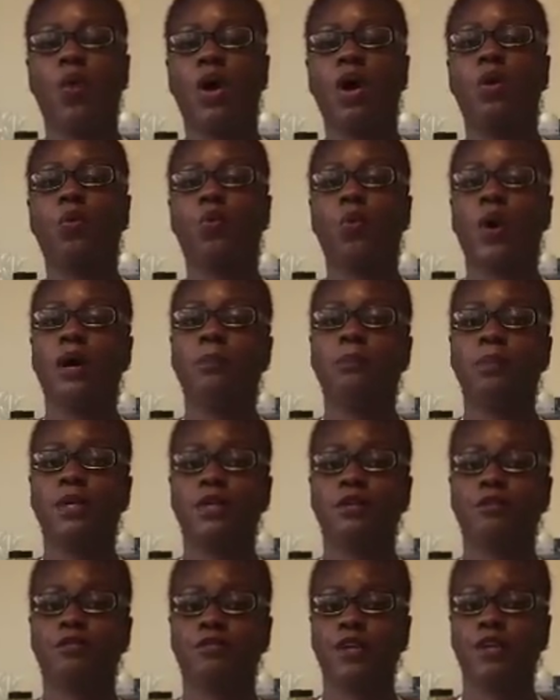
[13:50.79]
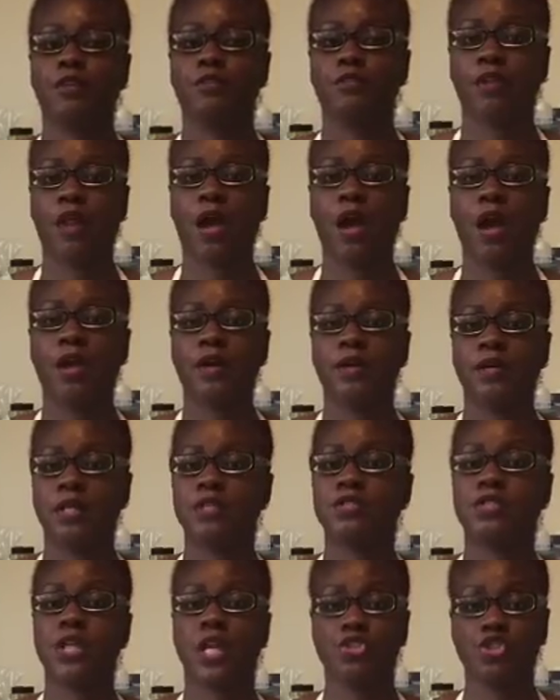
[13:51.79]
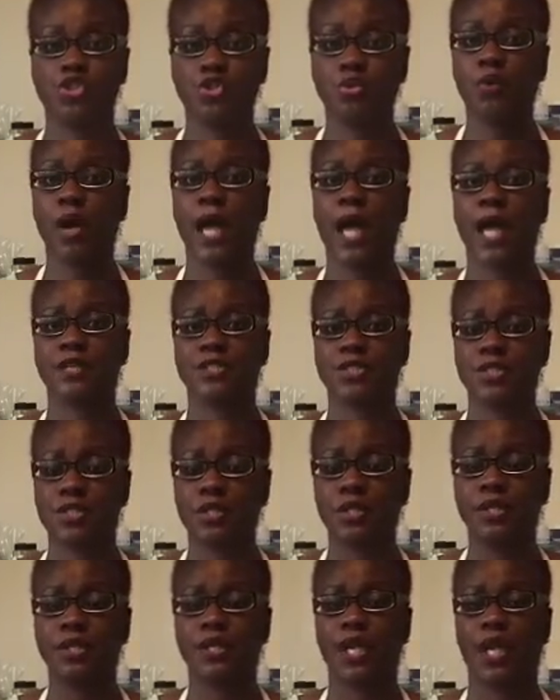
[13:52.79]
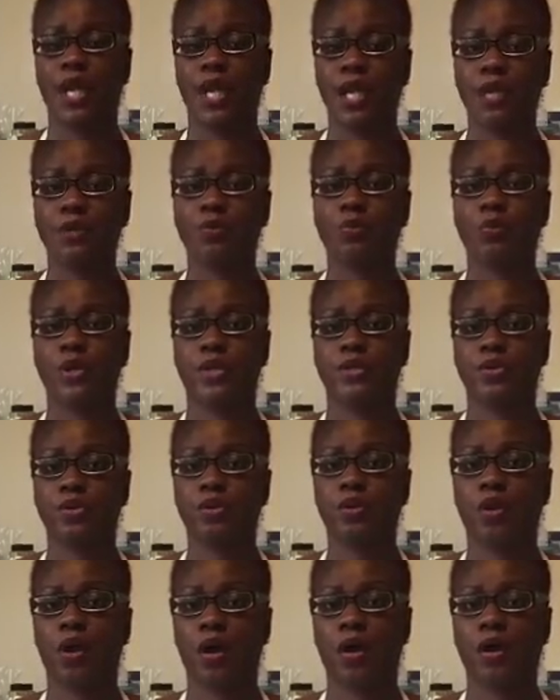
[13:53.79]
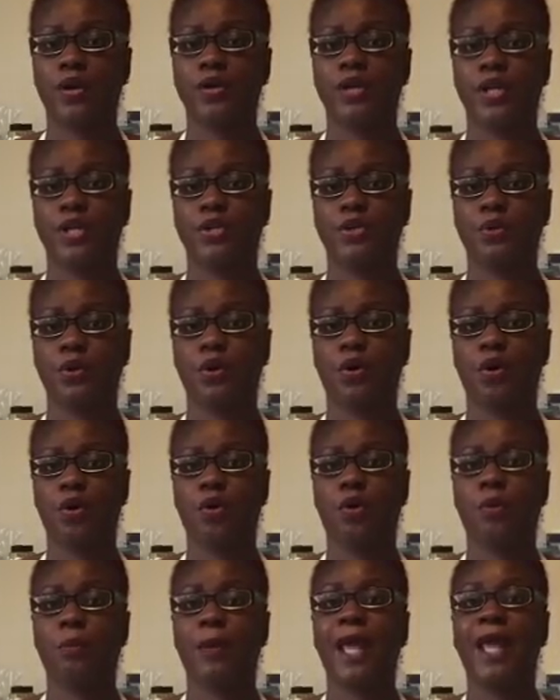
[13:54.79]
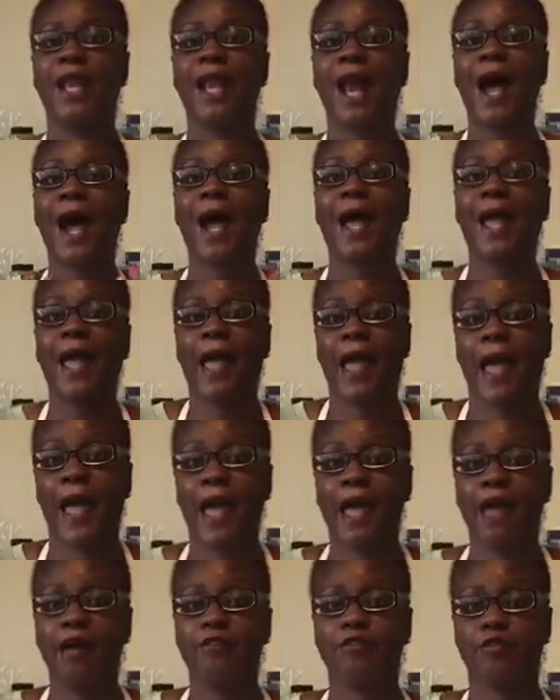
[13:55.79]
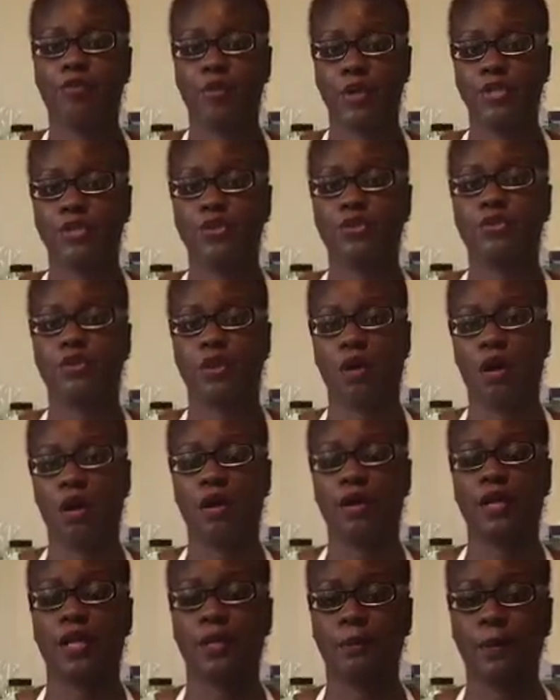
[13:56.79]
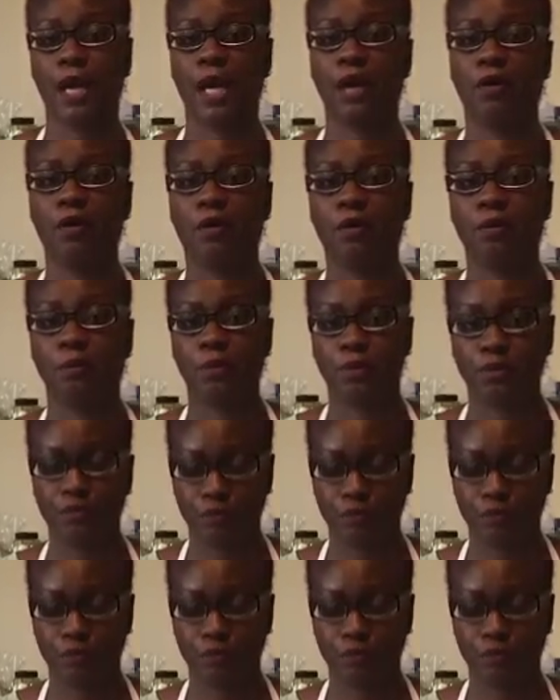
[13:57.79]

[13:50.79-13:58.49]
Well, one benefit of lard is that you actually can render lard in your home, and I have rendered lard in my home